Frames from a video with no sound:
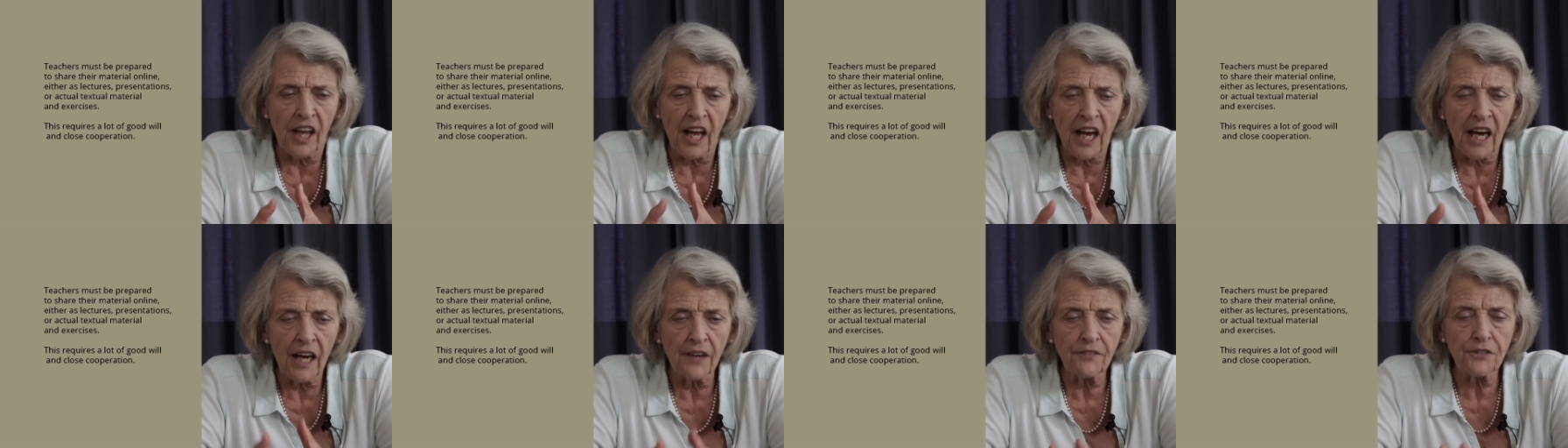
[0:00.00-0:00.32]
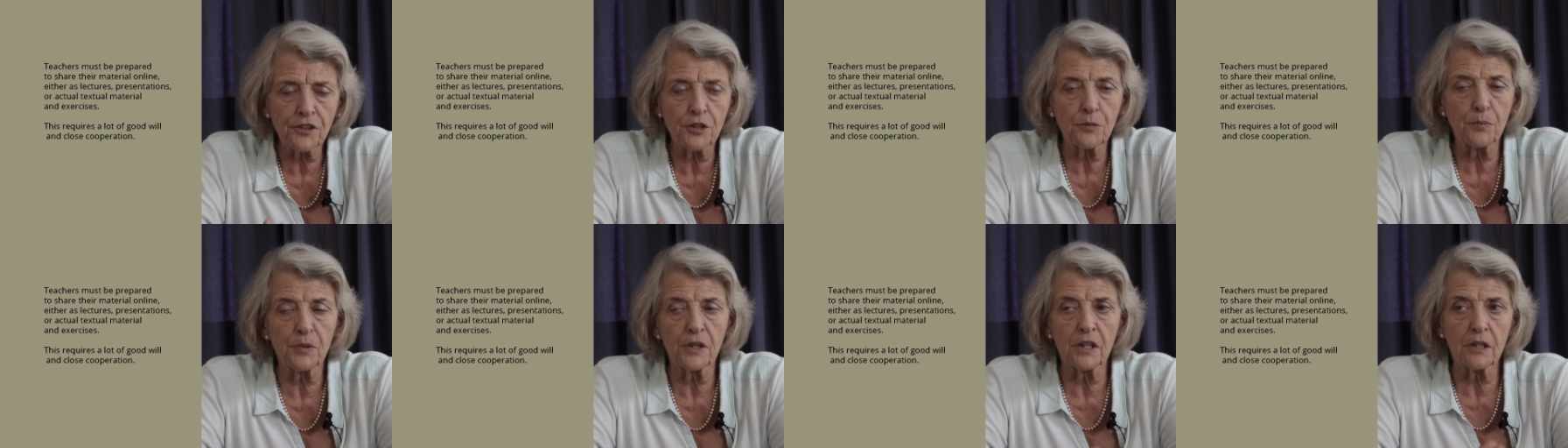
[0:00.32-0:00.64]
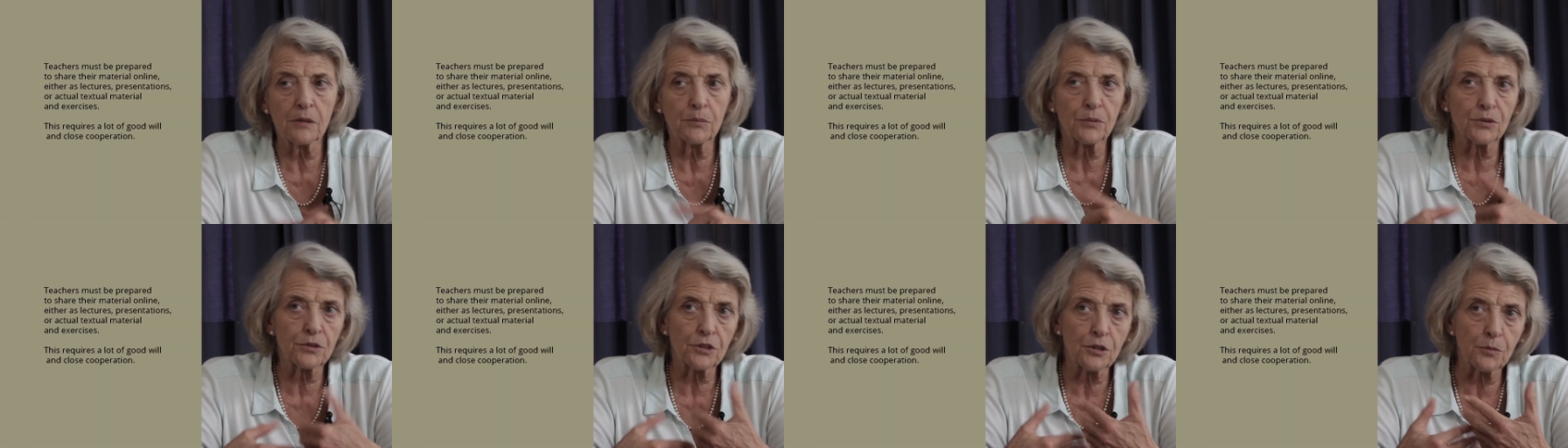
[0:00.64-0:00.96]
have to be
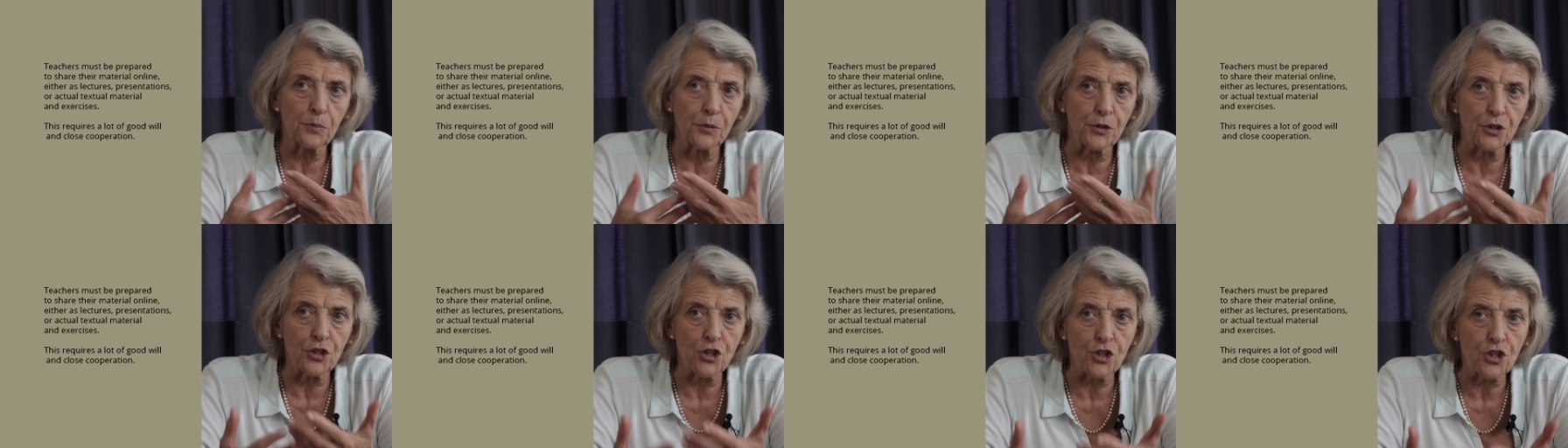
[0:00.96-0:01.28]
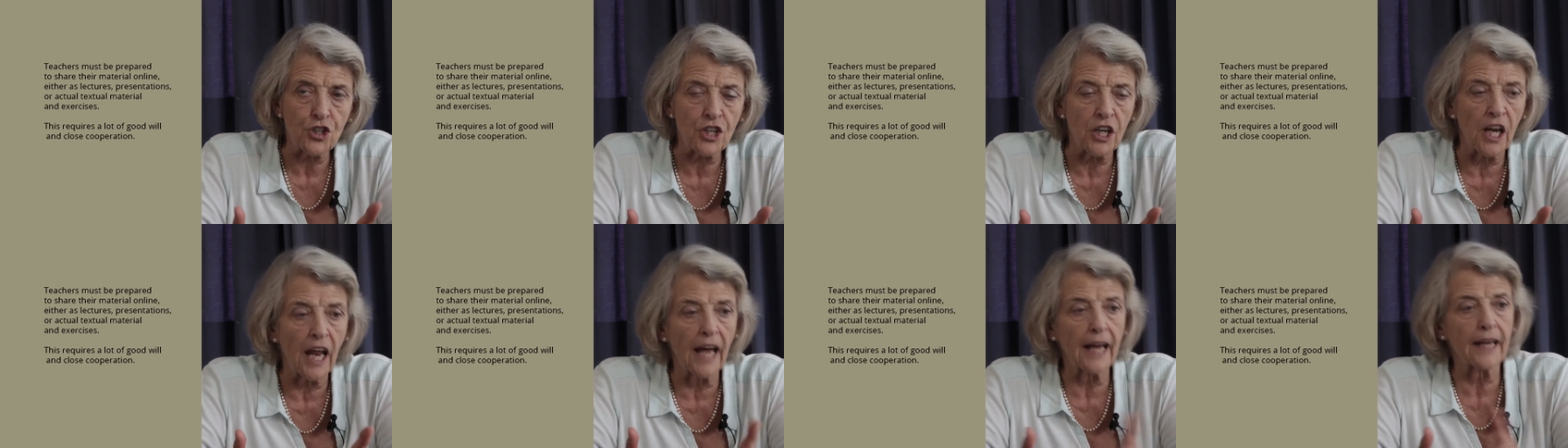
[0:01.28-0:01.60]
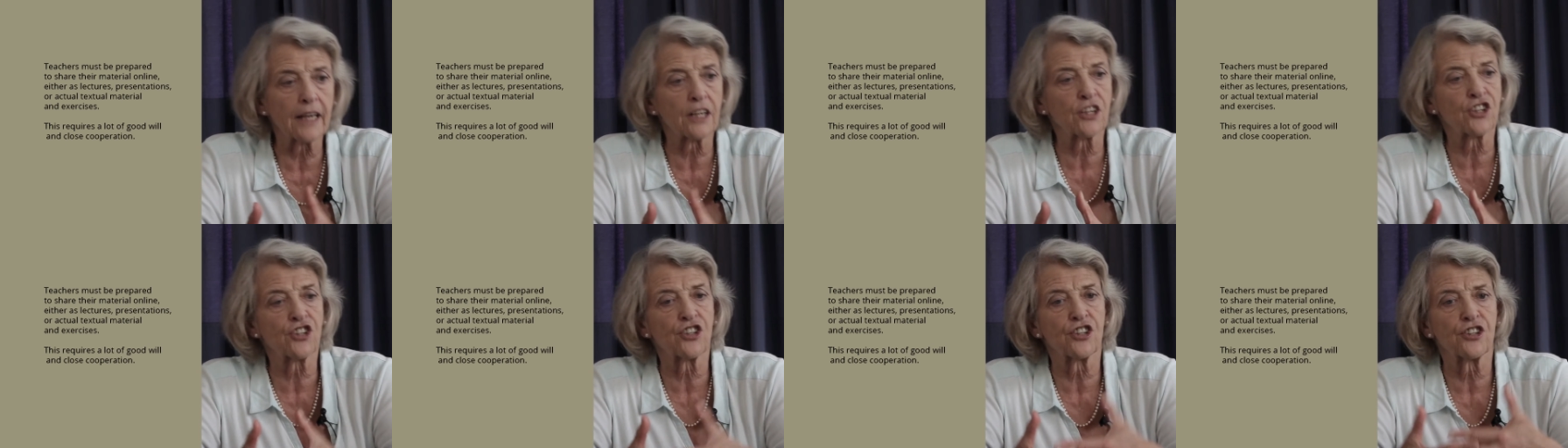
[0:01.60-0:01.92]
able to produce
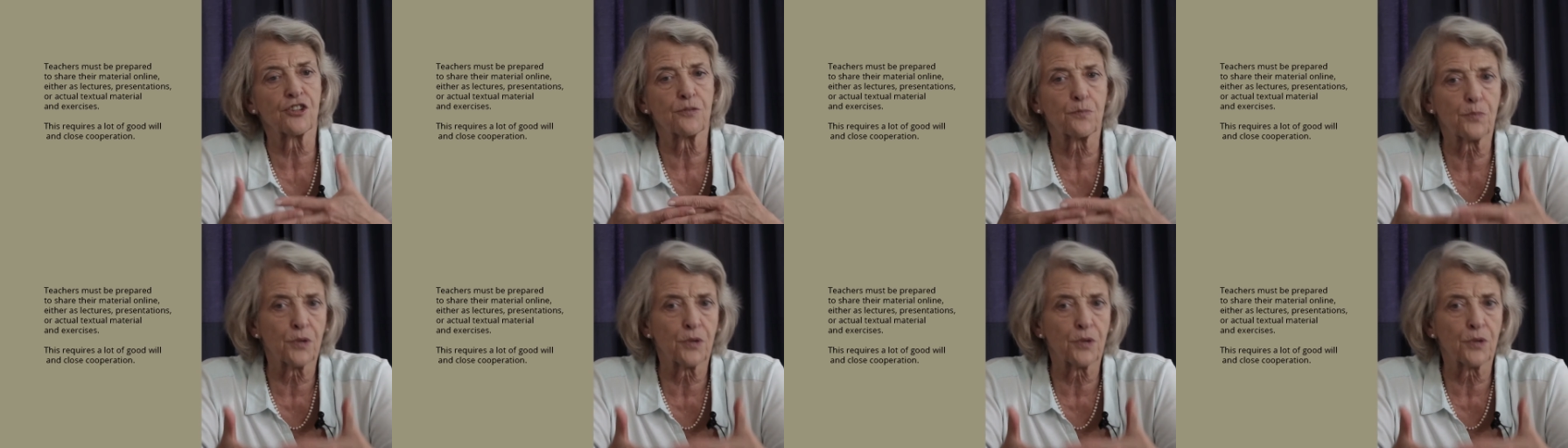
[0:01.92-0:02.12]
lectures,